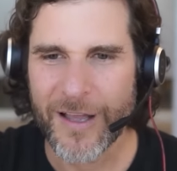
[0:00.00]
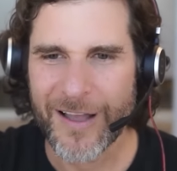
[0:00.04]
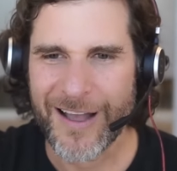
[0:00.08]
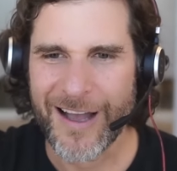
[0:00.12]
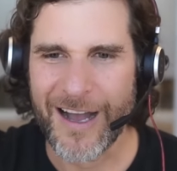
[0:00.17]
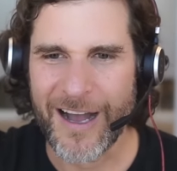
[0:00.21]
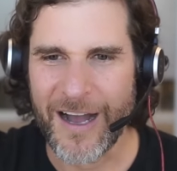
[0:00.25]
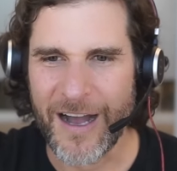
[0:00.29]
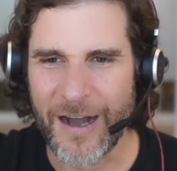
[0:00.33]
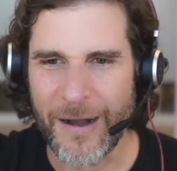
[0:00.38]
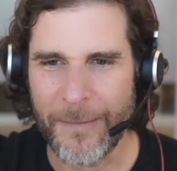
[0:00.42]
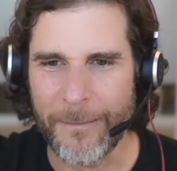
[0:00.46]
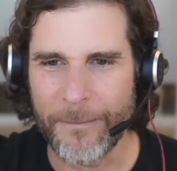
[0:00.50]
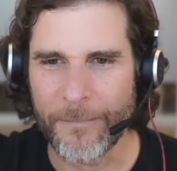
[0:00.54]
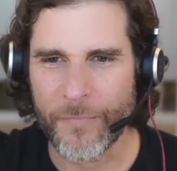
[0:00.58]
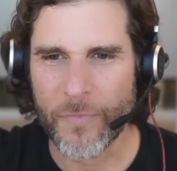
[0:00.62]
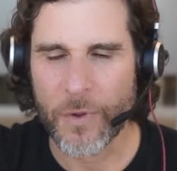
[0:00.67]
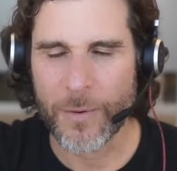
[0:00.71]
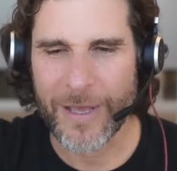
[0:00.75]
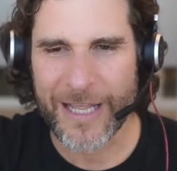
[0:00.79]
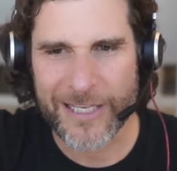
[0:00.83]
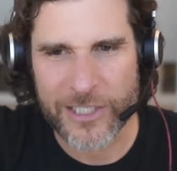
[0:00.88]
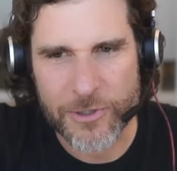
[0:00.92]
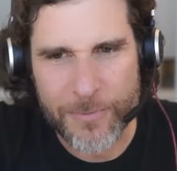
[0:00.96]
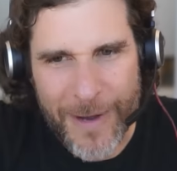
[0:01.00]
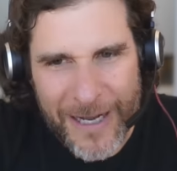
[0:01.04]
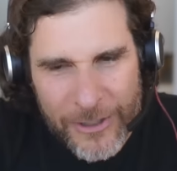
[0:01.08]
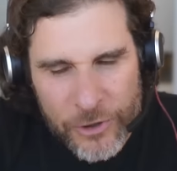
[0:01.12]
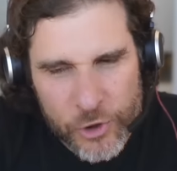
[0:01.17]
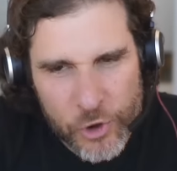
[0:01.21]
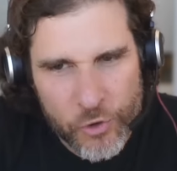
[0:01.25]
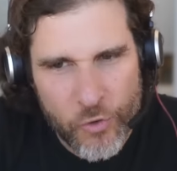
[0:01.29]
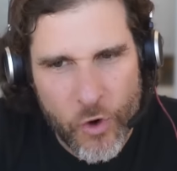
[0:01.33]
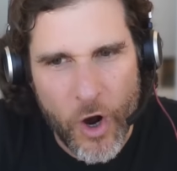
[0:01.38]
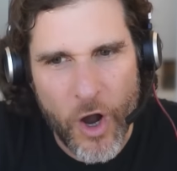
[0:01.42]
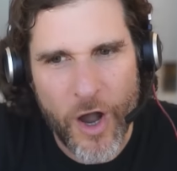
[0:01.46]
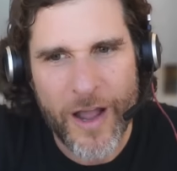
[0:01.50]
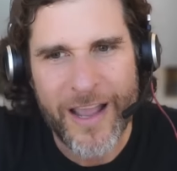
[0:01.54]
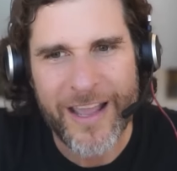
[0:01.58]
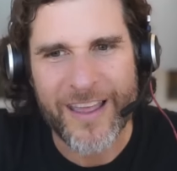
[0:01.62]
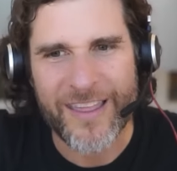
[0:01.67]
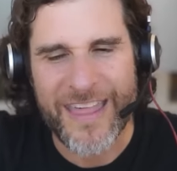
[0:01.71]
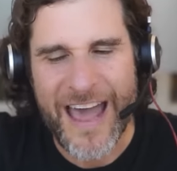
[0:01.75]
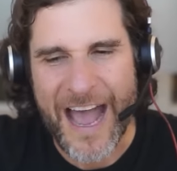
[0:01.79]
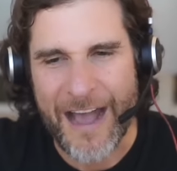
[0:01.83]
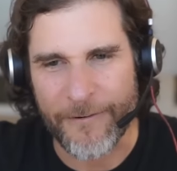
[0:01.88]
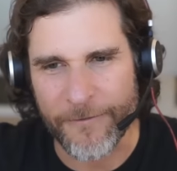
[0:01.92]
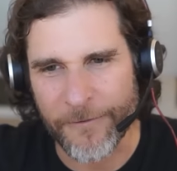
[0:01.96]
Um, it's about drawing
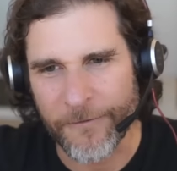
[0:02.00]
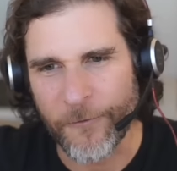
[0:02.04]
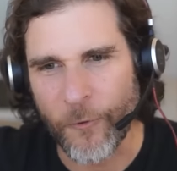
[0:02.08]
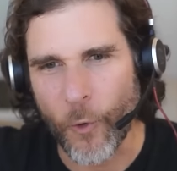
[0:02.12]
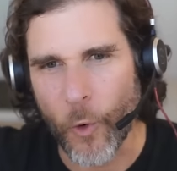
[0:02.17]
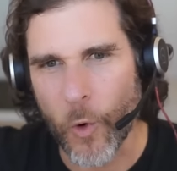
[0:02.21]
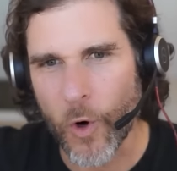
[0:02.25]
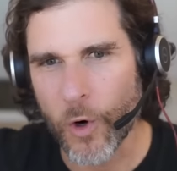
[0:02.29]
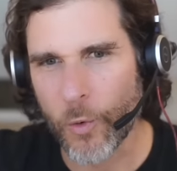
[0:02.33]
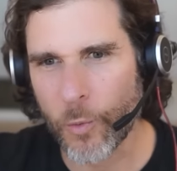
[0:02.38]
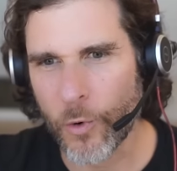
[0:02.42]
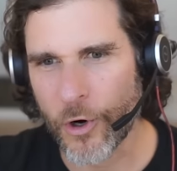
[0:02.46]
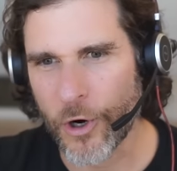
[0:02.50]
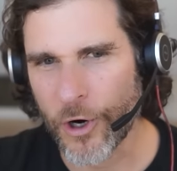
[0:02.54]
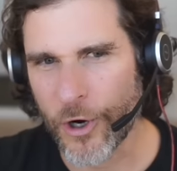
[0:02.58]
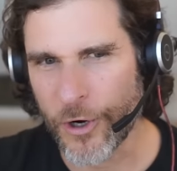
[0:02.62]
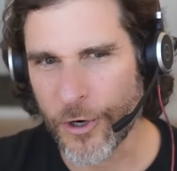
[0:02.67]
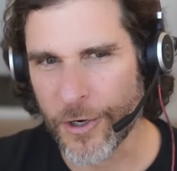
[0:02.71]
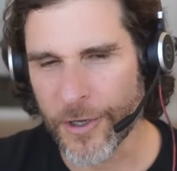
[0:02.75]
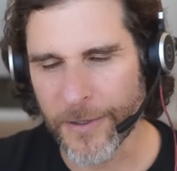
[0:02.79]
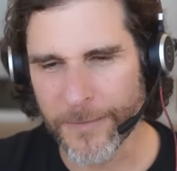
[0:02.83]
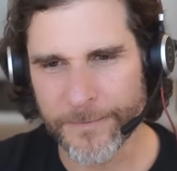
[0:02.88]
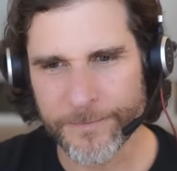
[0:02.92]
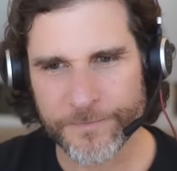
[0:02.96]
that forward,